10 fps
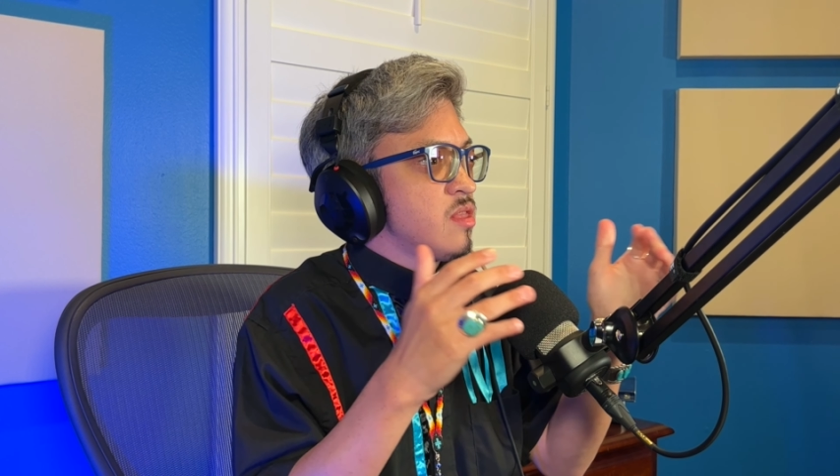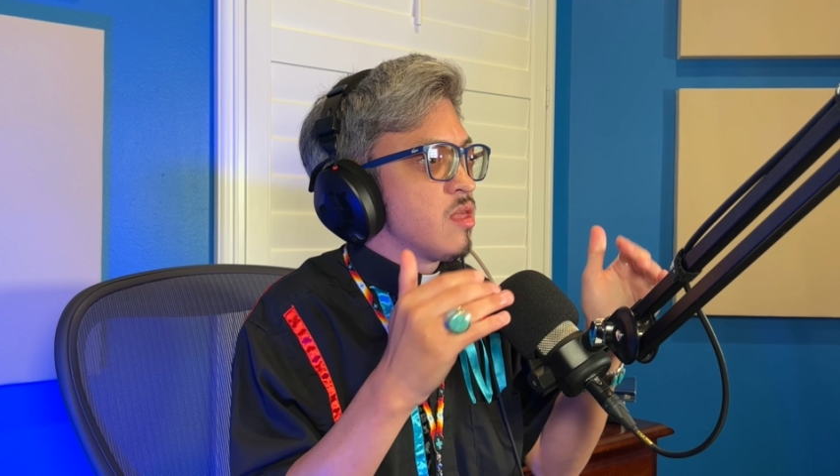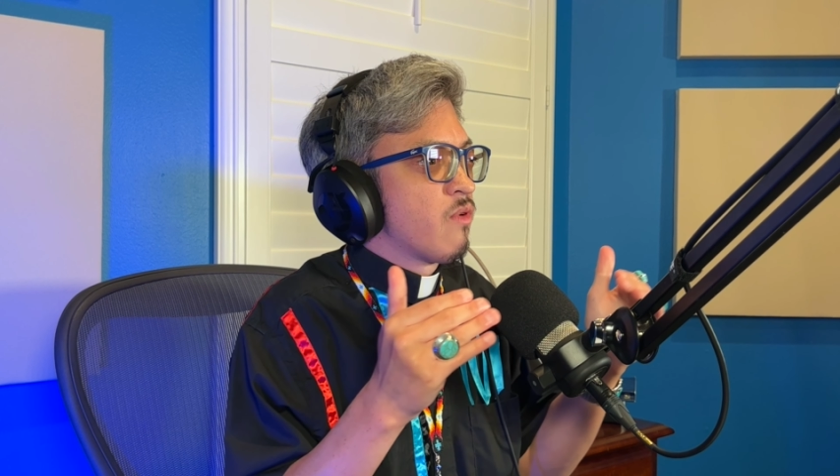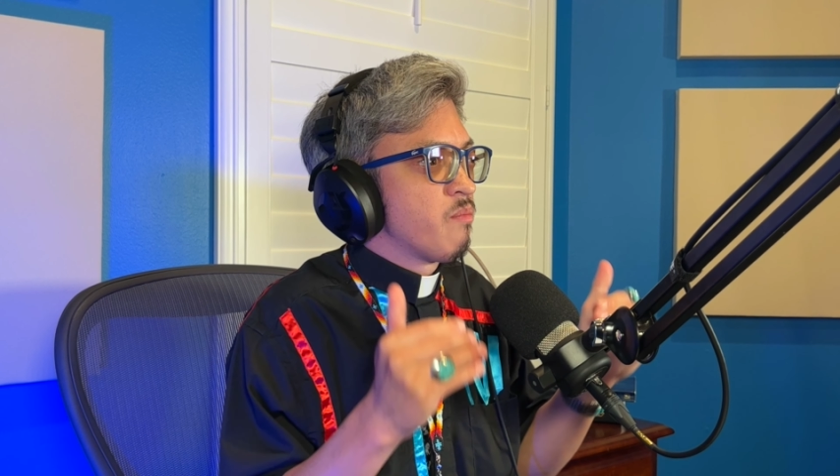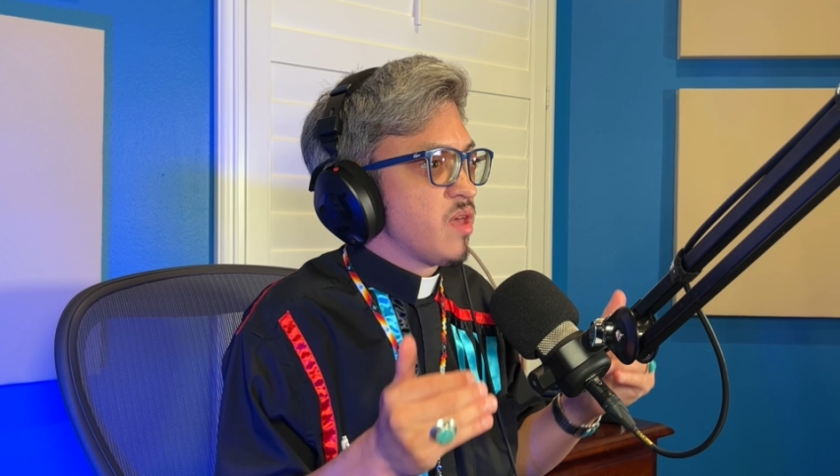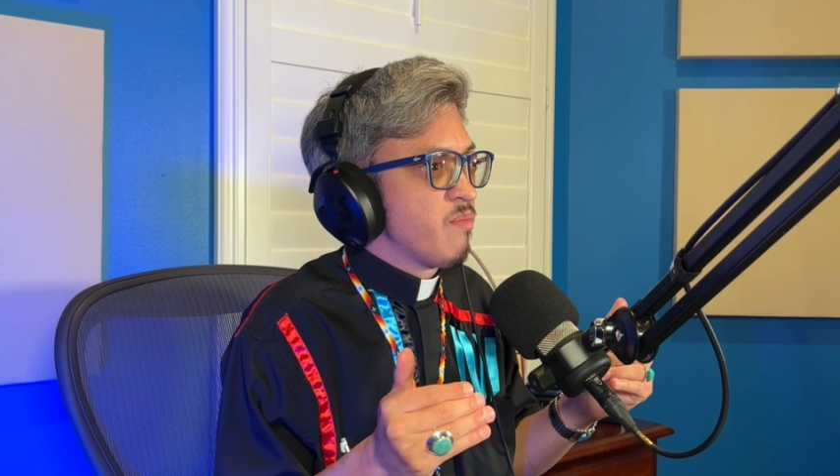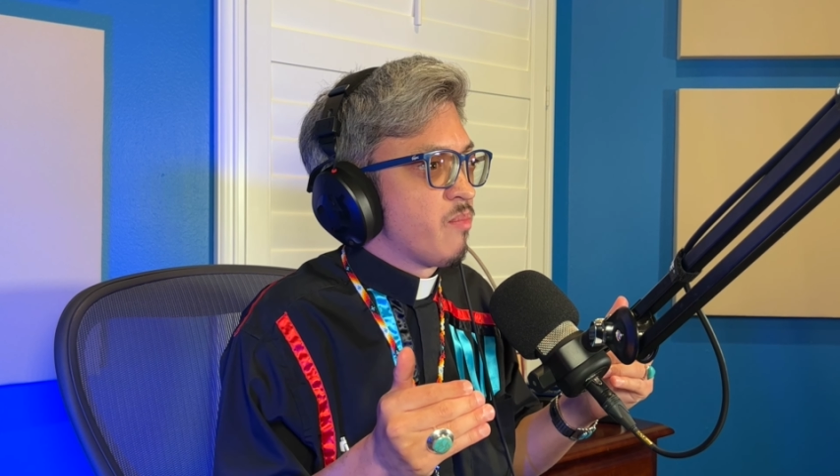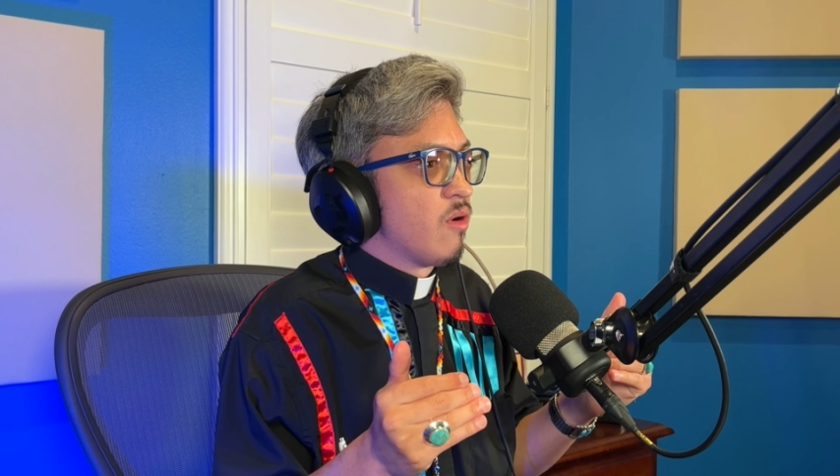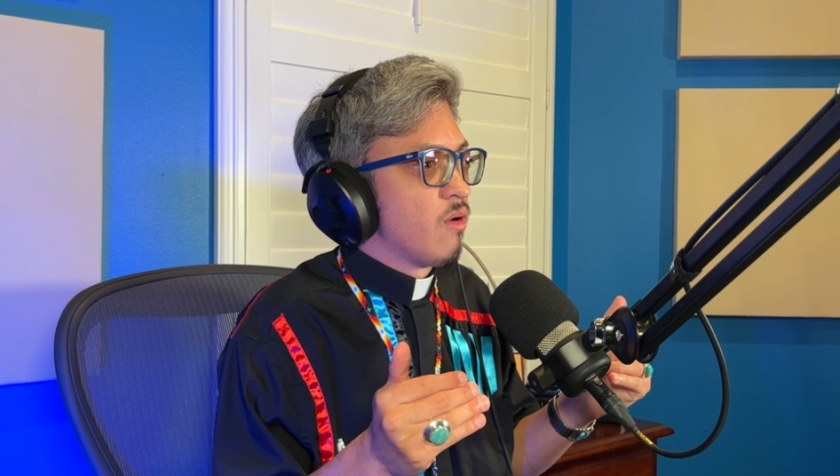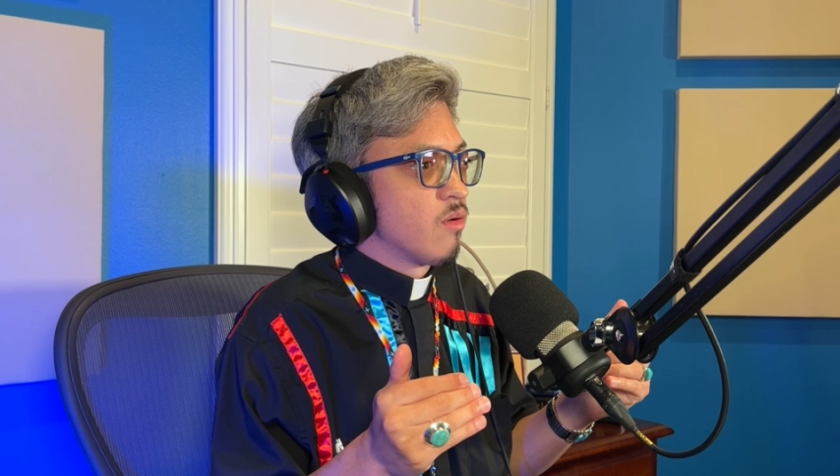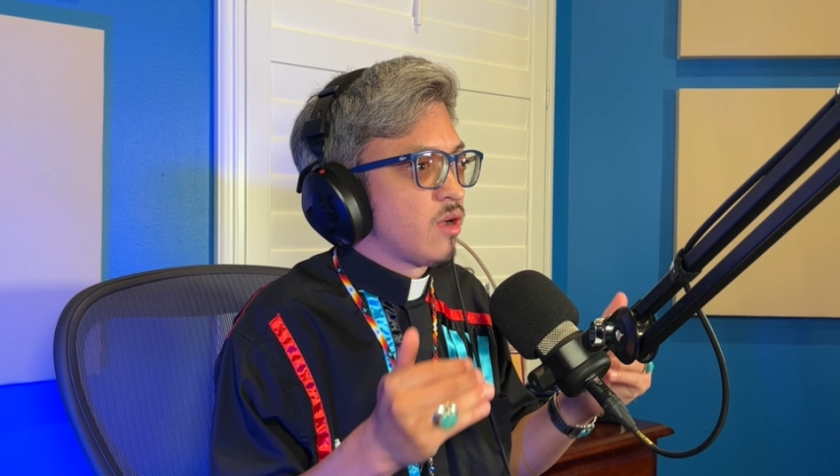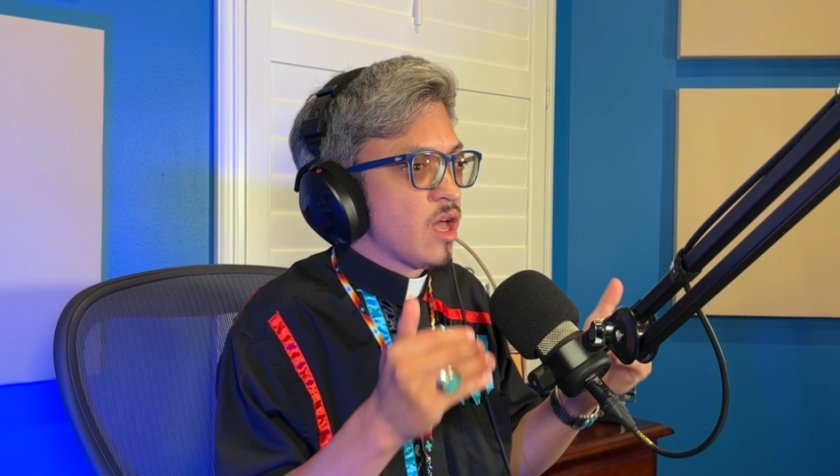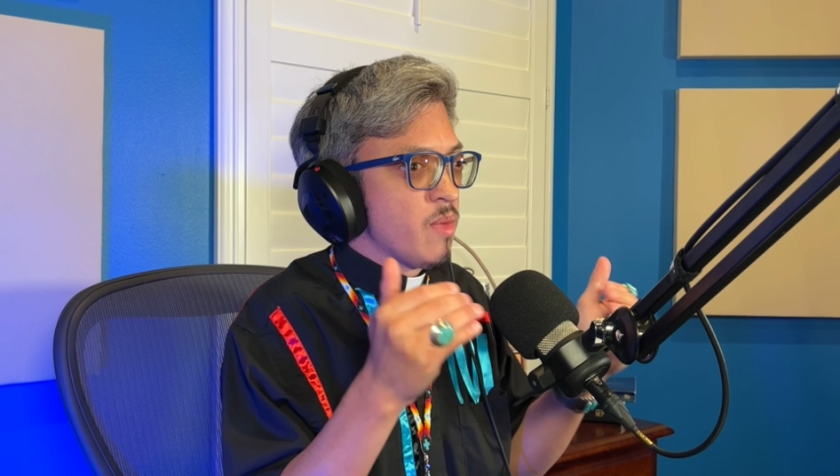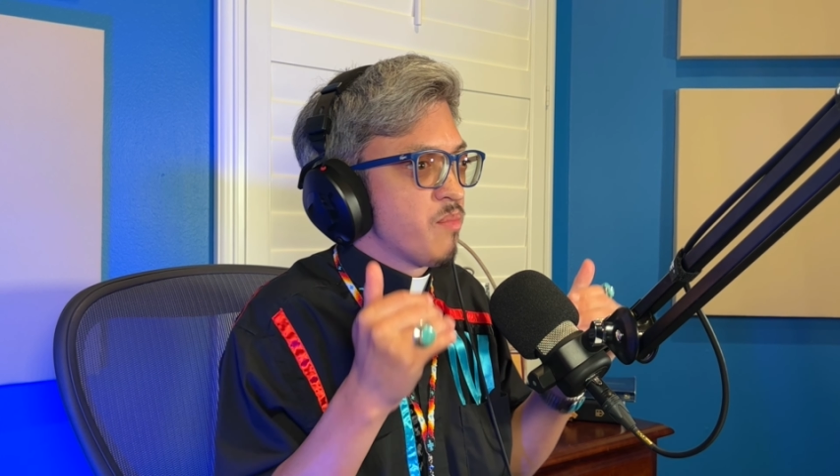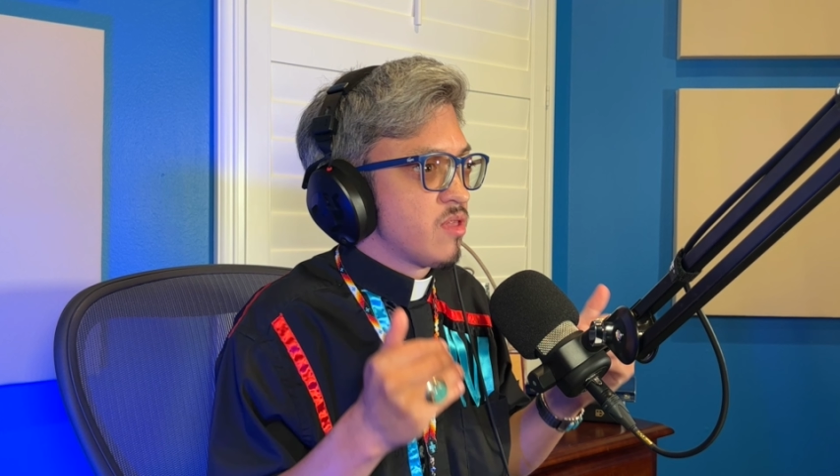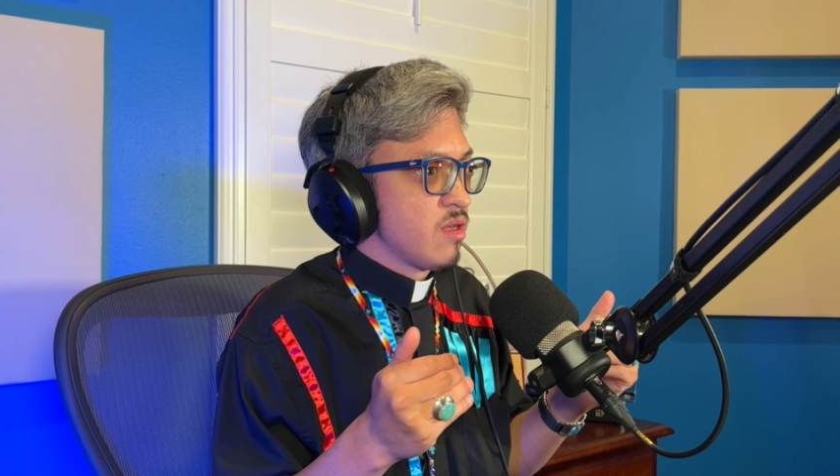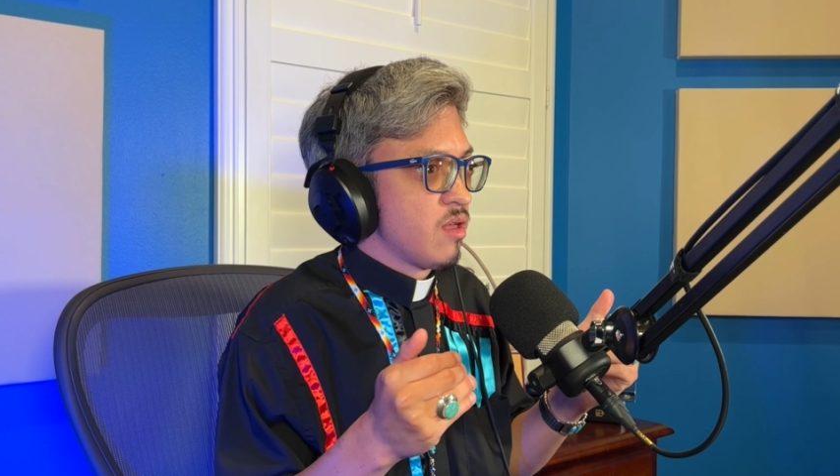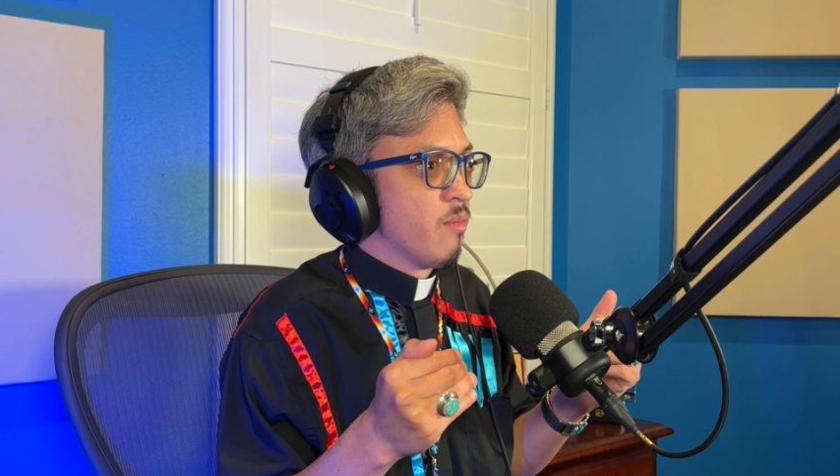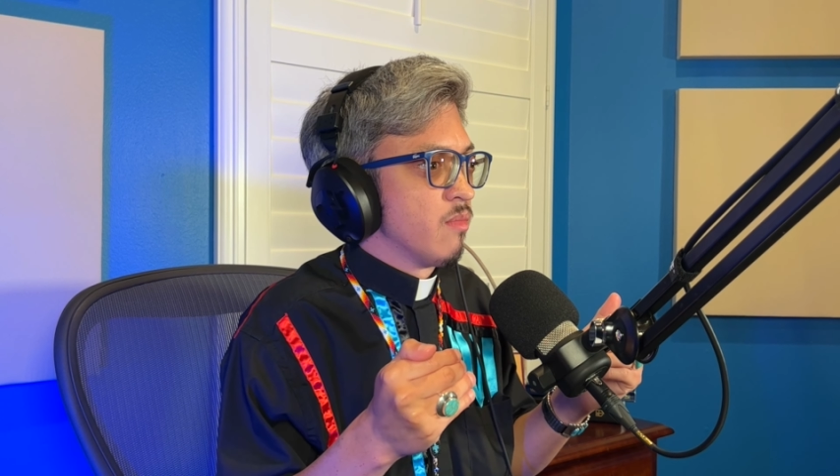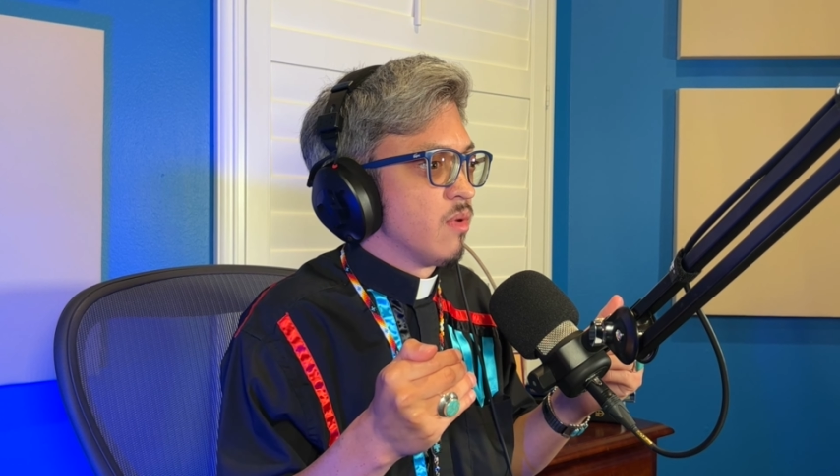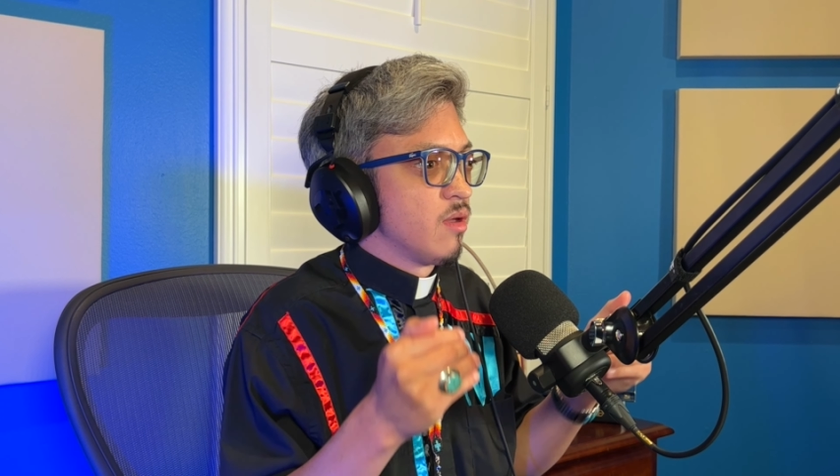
different people come up to him.